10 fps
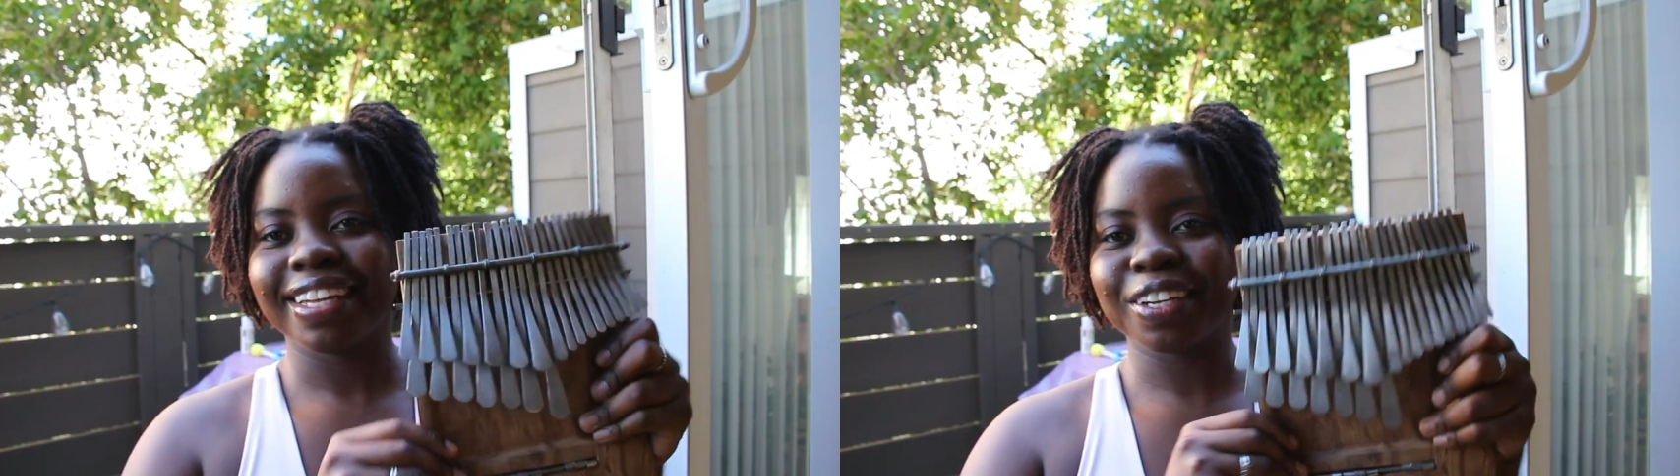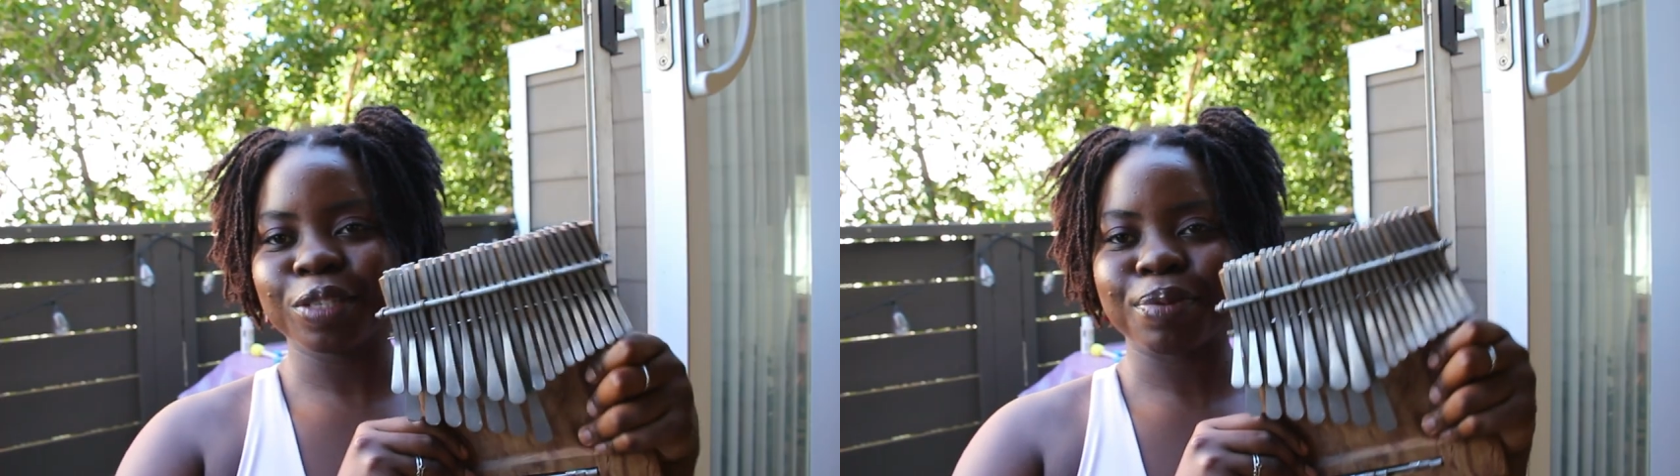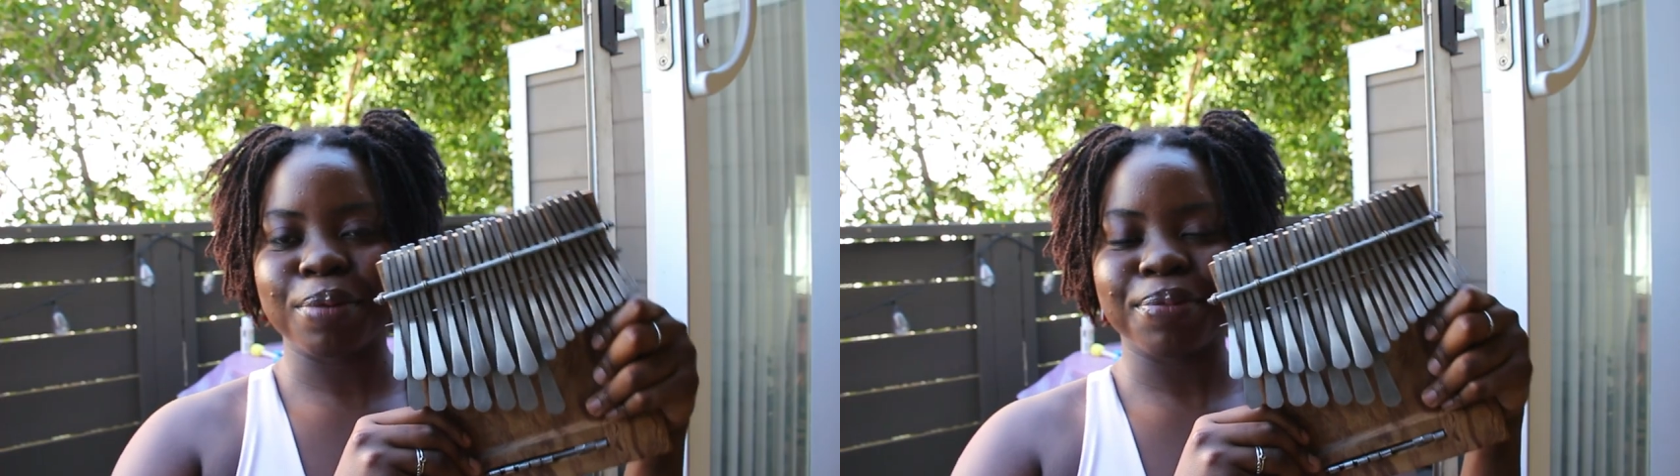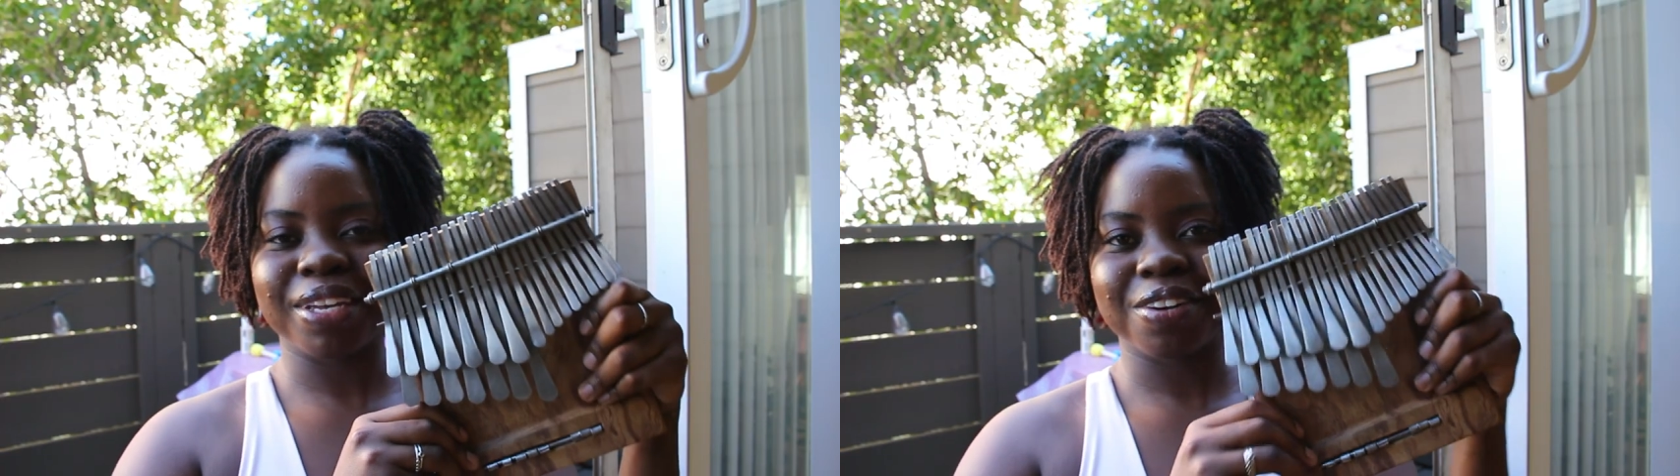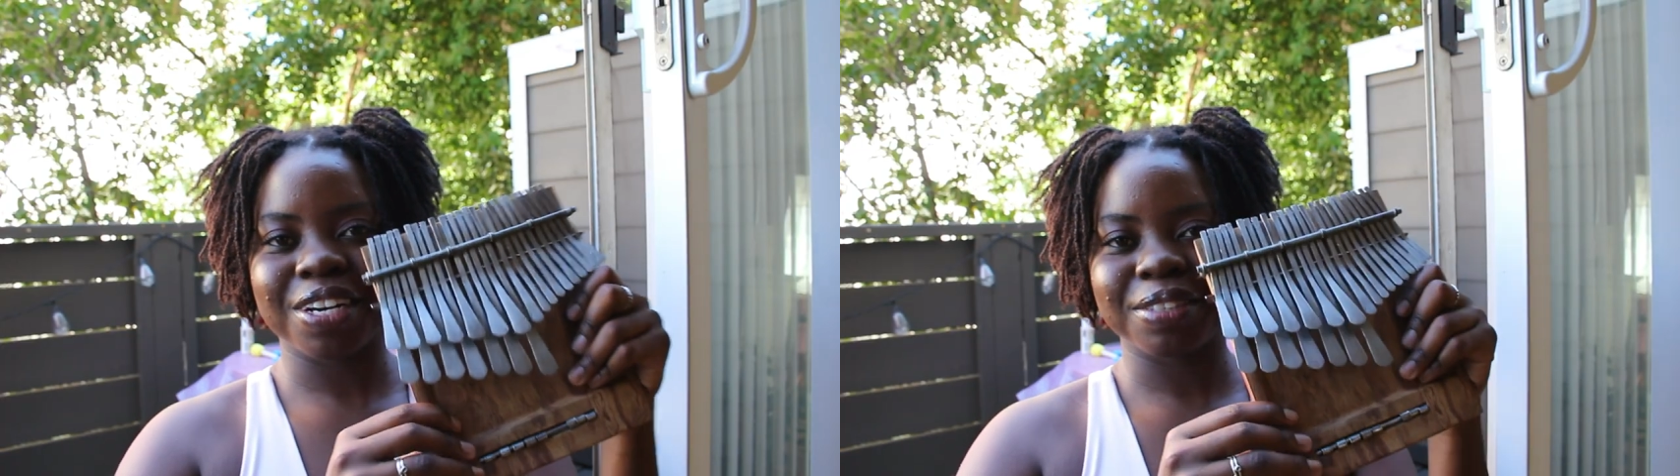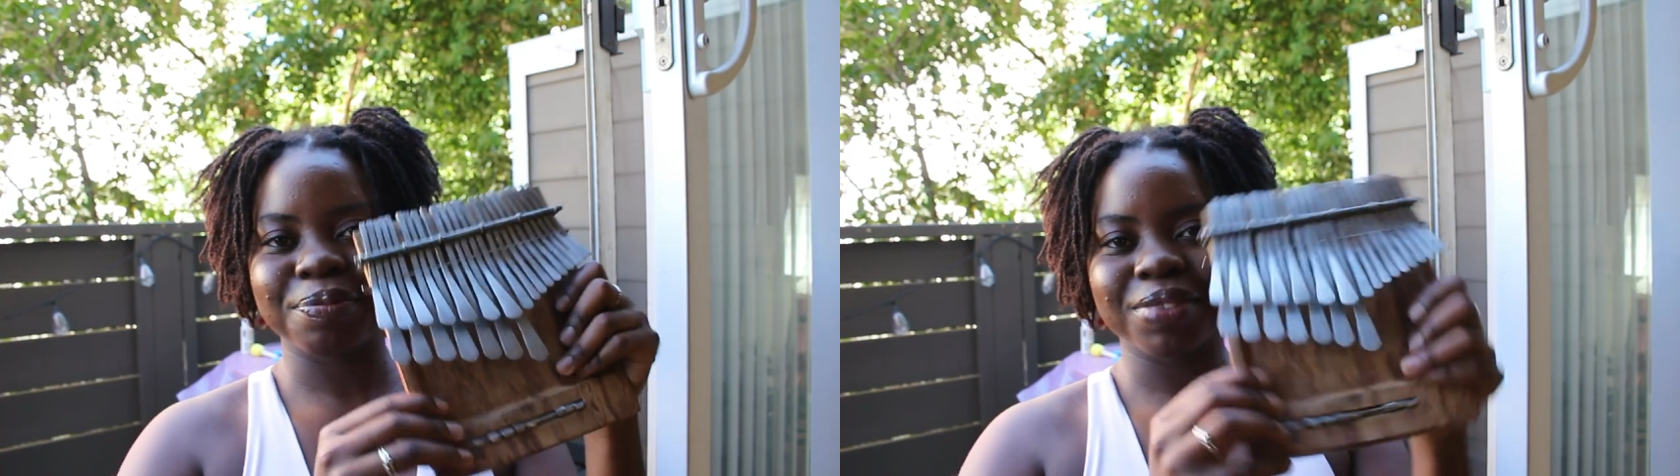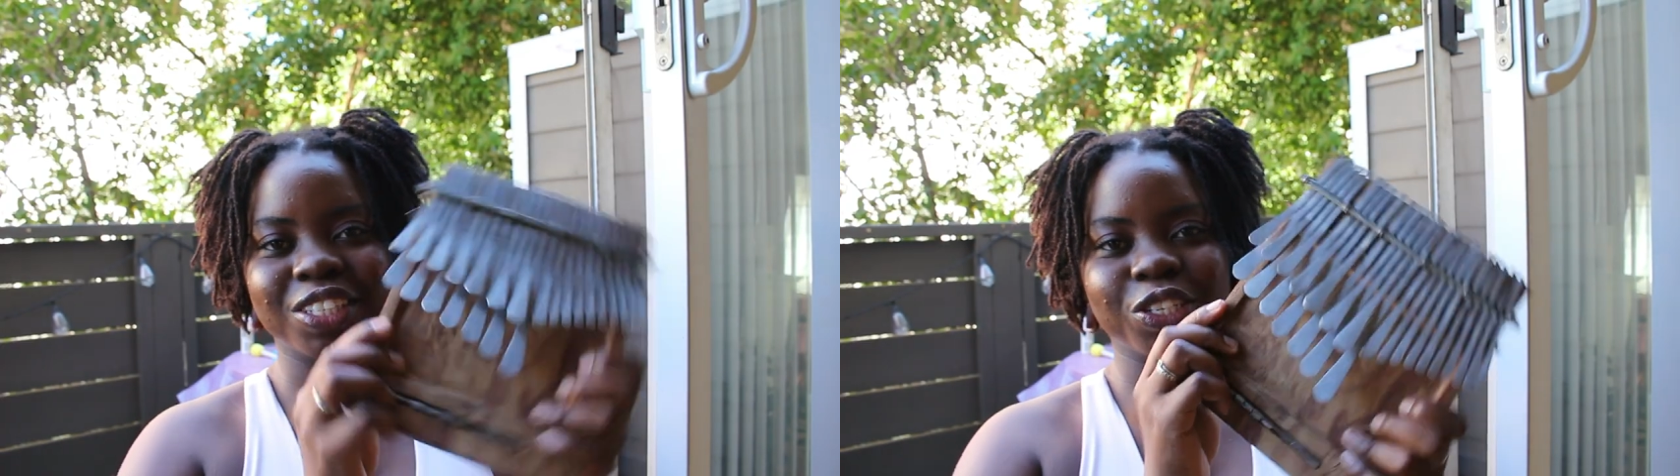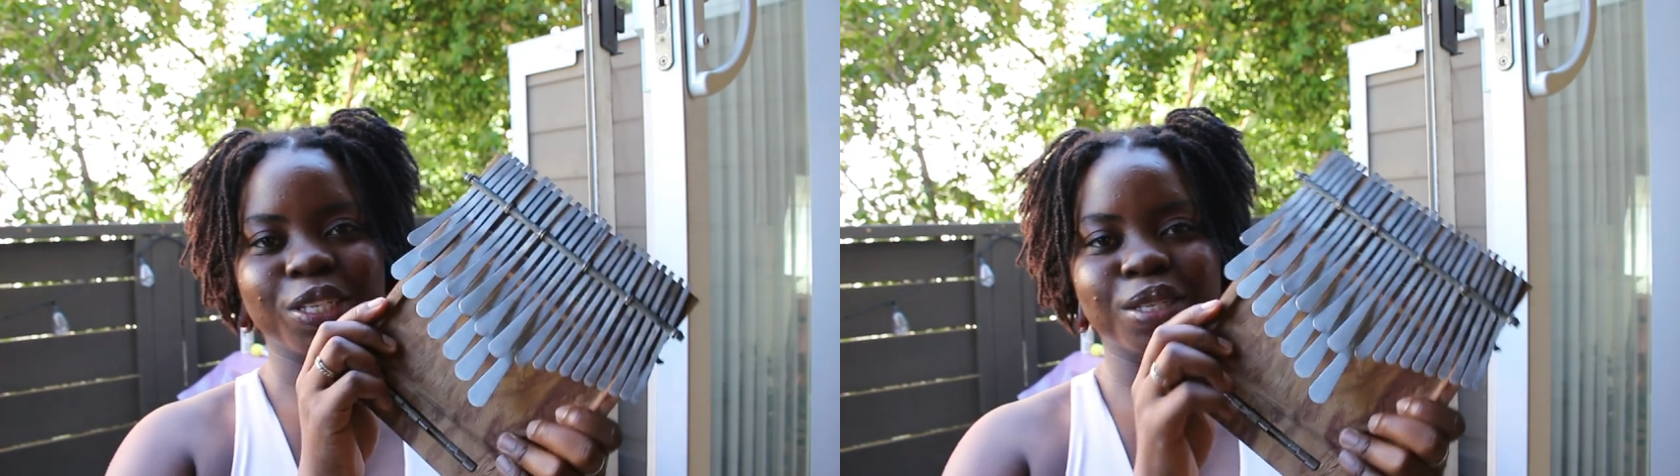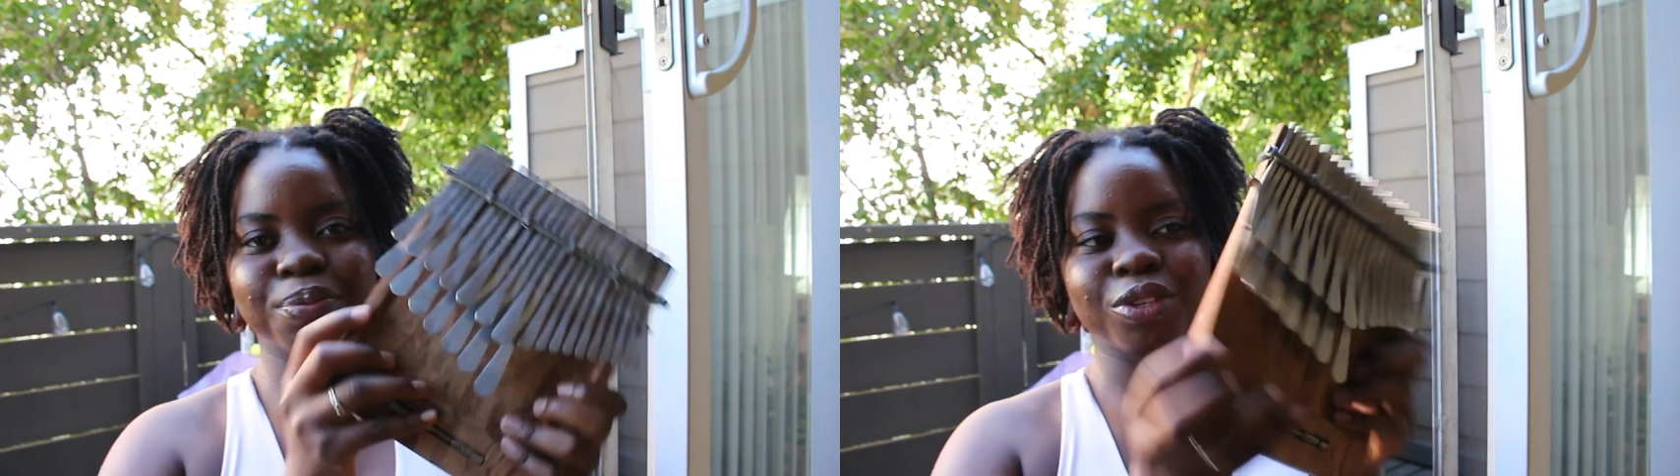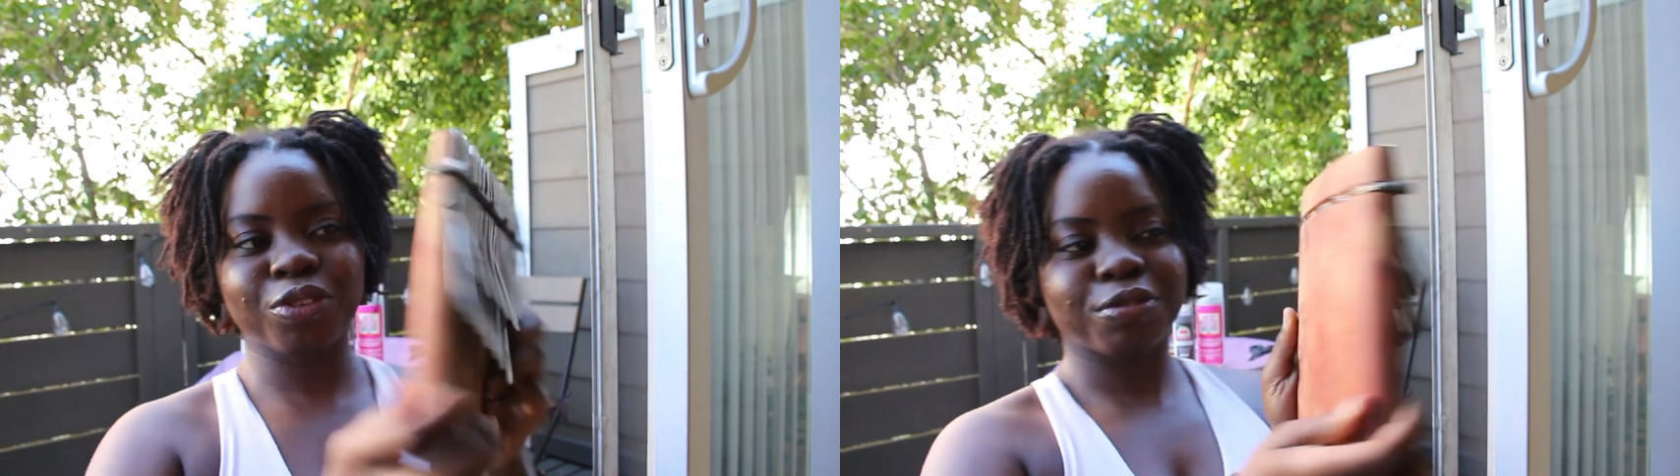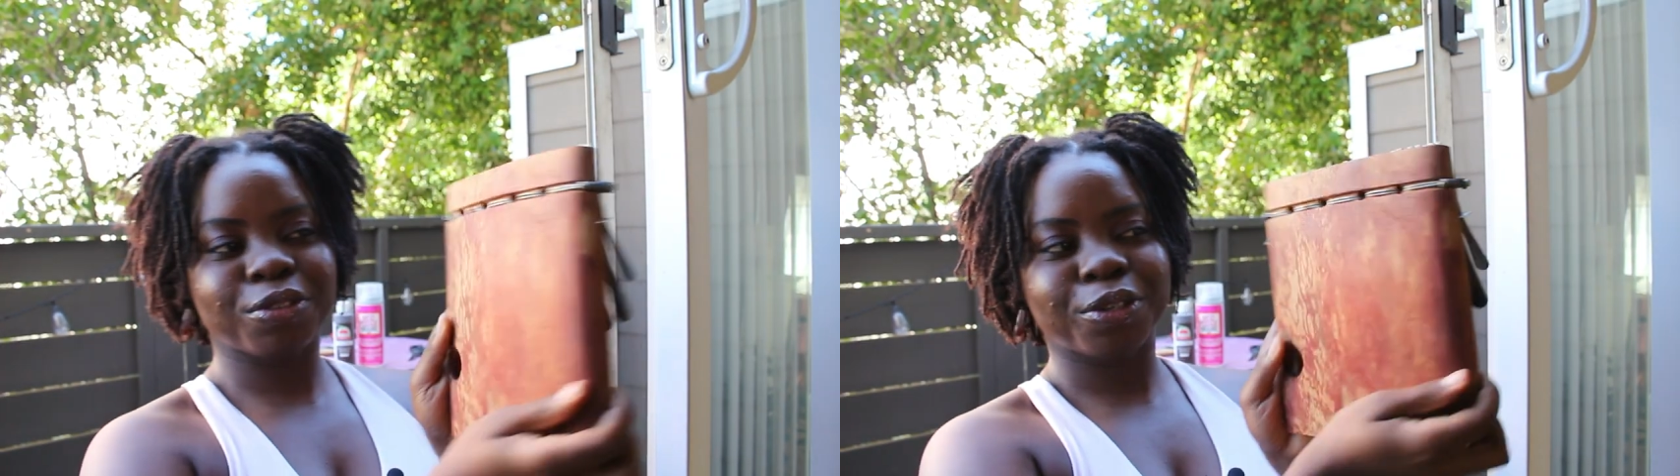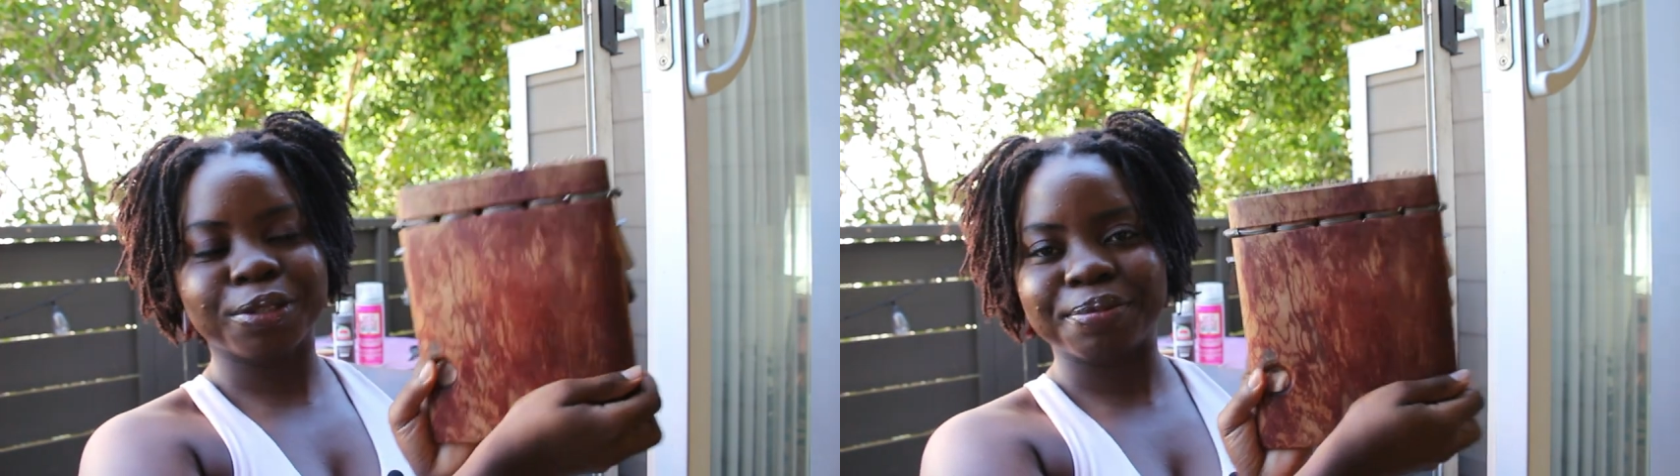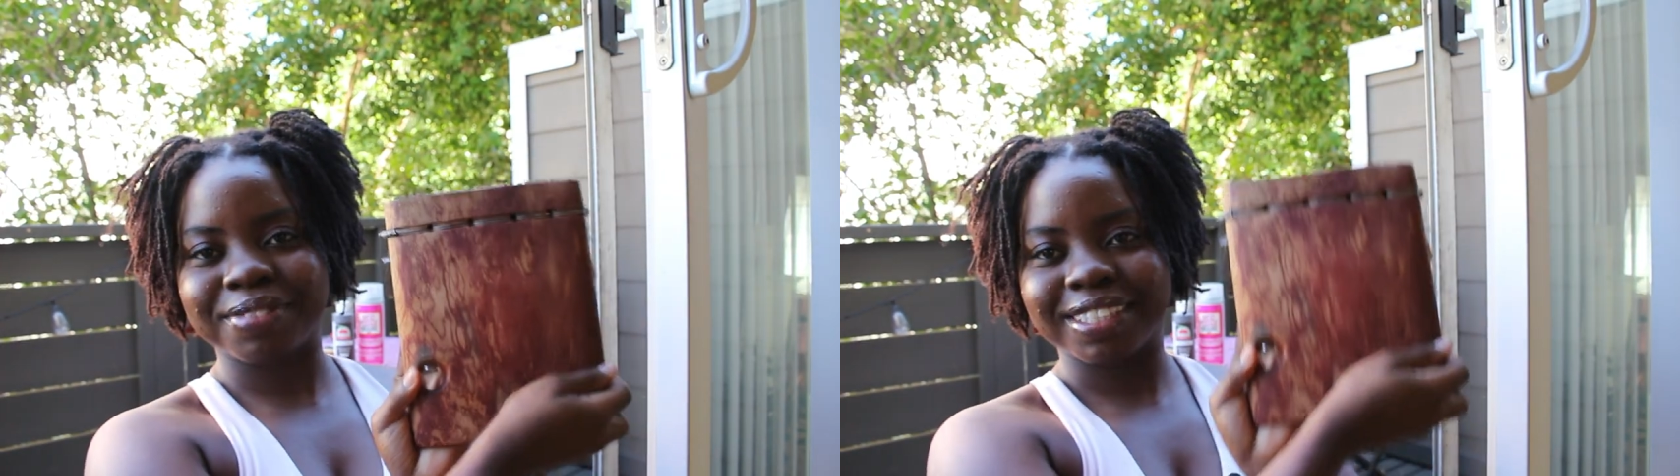Here's my mbira. She's beautiful.